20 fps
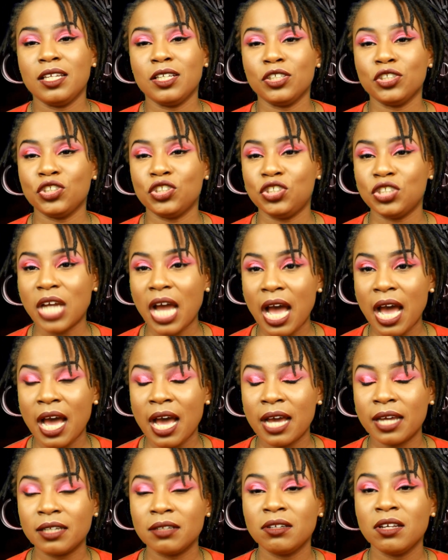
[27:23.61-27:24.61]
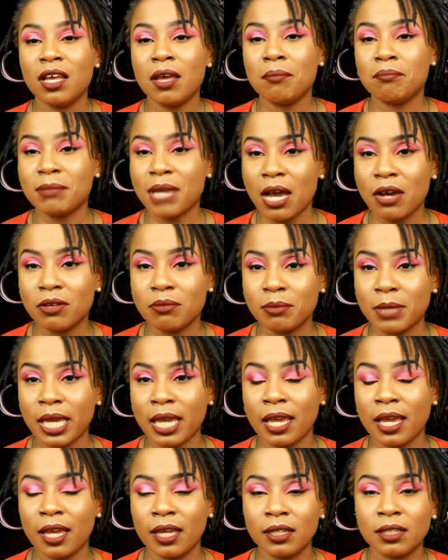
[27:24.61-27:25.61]
It is John, Mountain
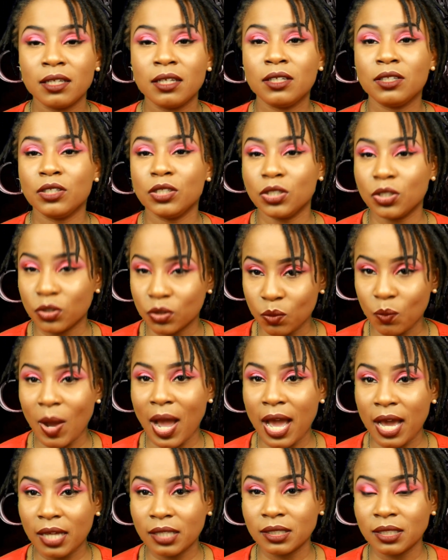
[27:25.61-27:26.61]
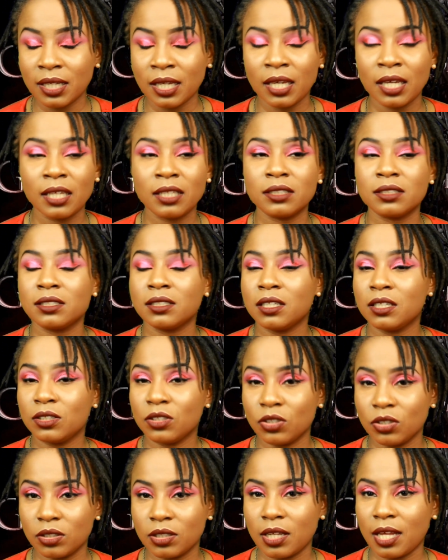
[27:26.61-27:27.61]
Man, you know the Wildlings.
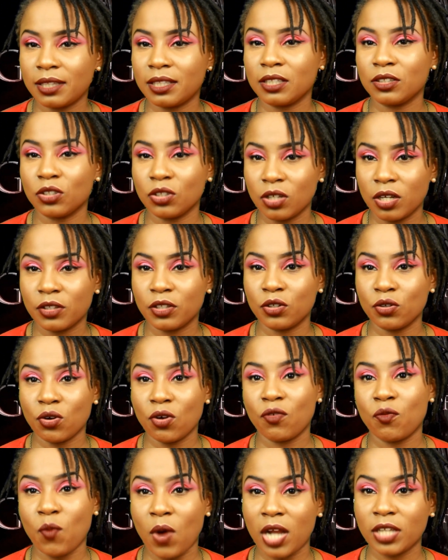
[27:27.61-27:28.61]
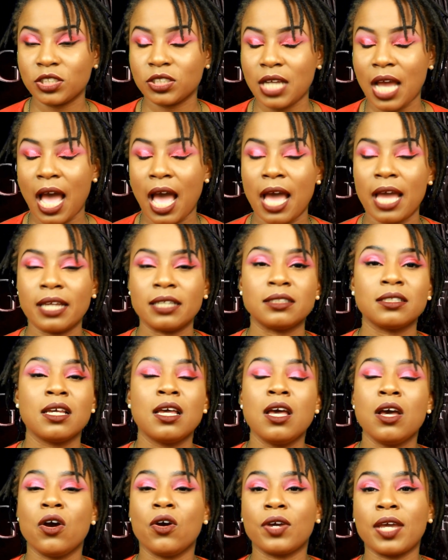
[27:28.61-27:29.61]
The, I think the other North Watch guys.
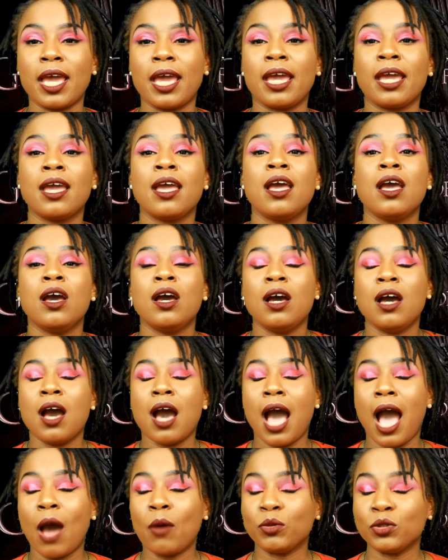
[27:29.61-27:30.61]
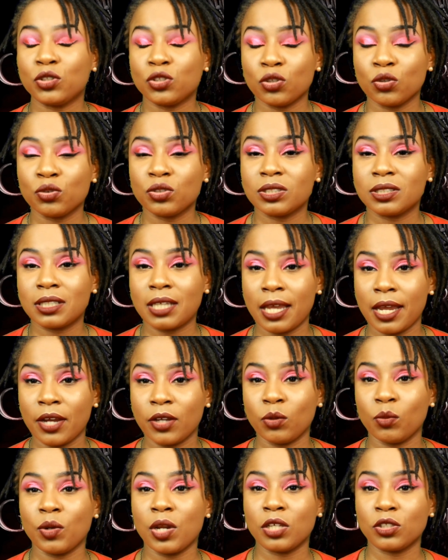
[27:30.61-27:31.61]
Okay, I was so
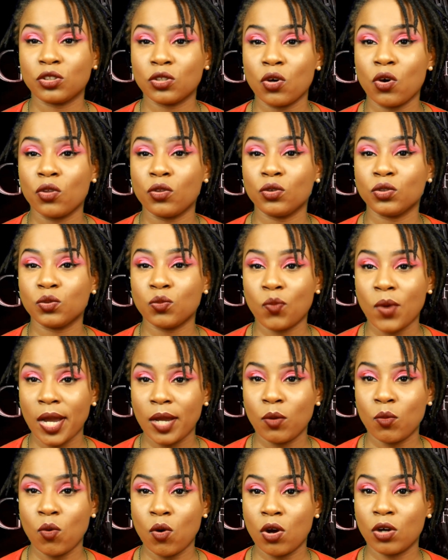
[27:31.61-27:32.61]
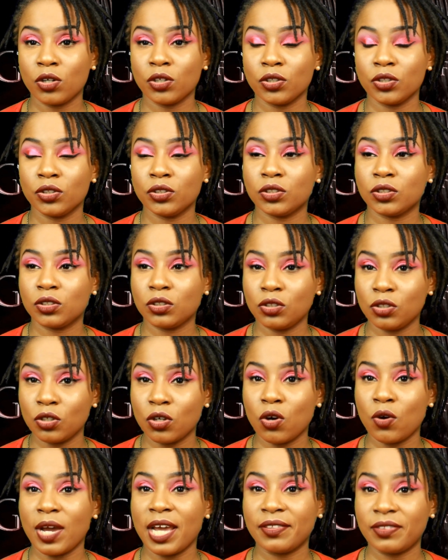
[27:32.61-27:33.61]
scared when I saw those White Walkers.
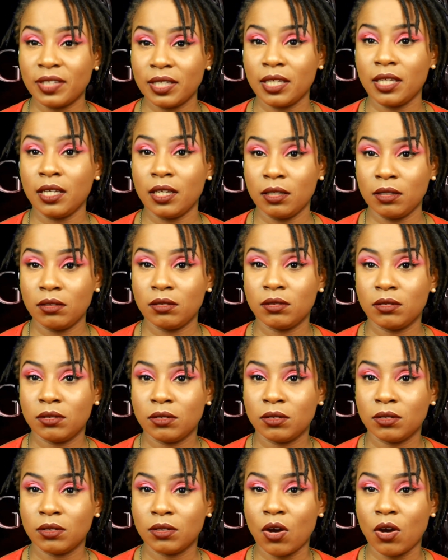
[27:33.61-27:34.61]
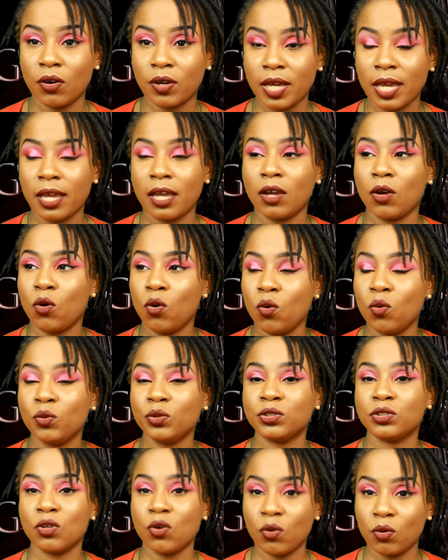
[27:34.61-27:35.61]
You know at the end. Okay,
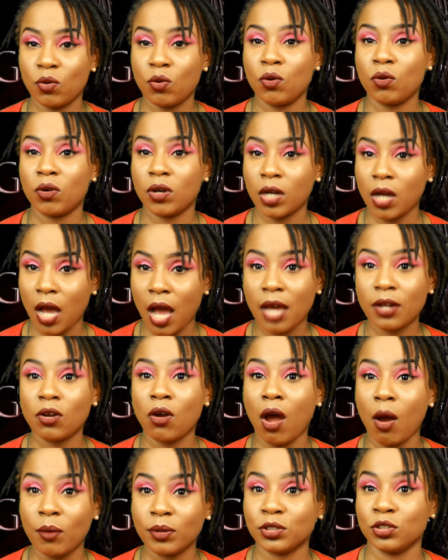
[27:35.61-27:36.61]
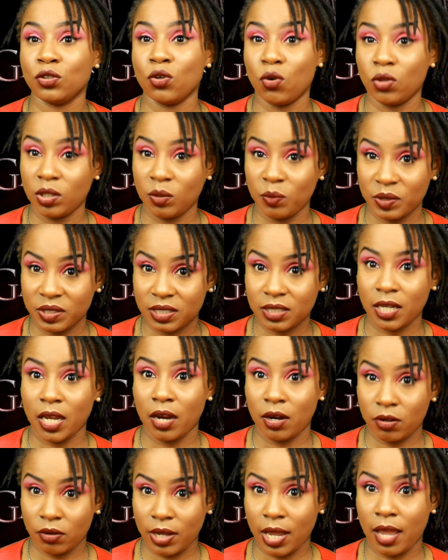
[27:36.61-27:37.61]
who was the who? I know I wasn't the only one
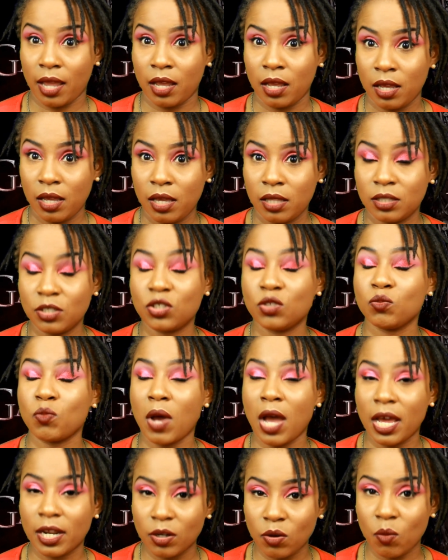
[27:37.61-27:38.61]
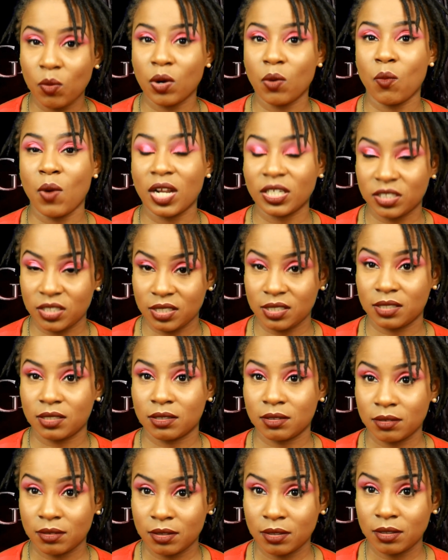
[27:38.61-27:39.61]
scared. Okay this is why I don't want to watch
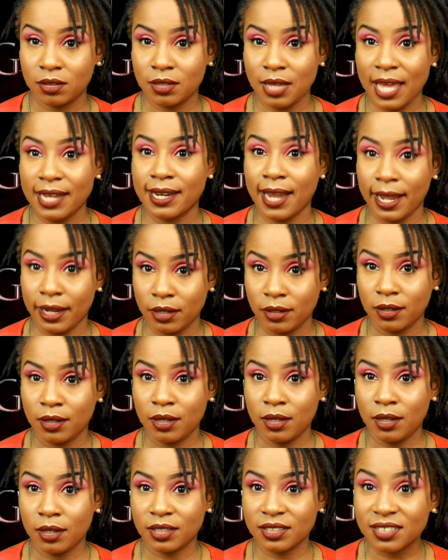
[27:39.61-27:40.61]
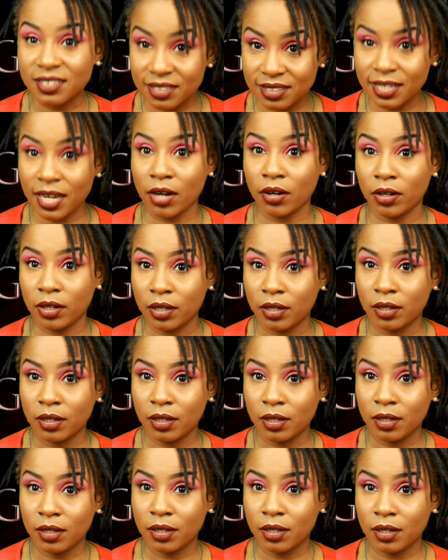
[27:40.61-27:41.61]
this at night. It's scary.
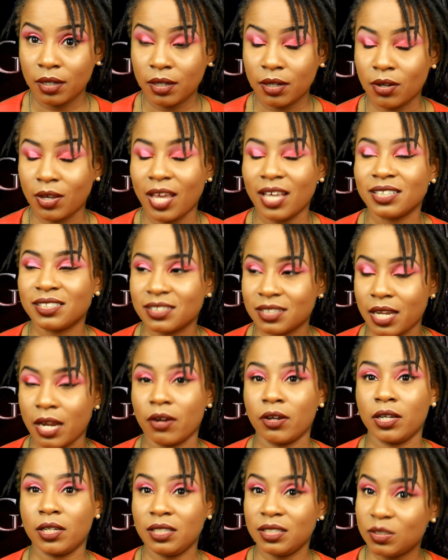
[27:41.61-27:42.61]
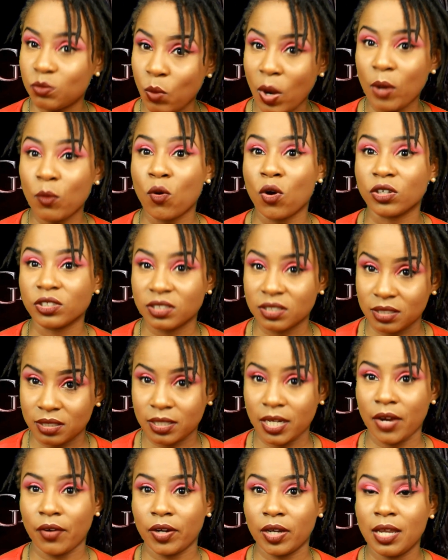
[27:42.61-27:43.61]
Okay, it's scary. These White Walkers are
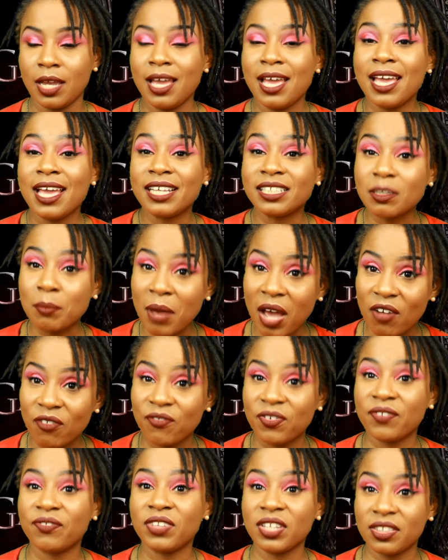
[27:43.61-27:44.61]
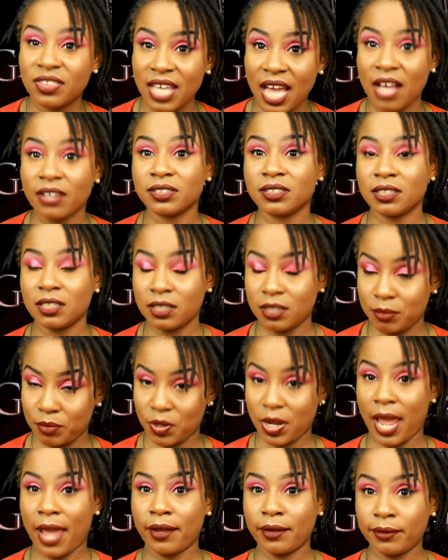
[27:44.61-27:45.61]
scary. It's about 50,000 of
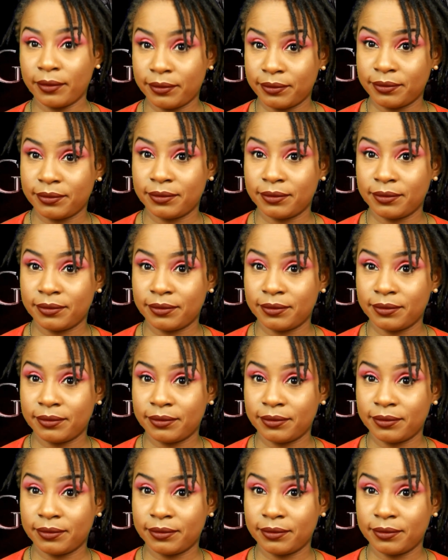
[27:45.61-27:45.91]
them, okay?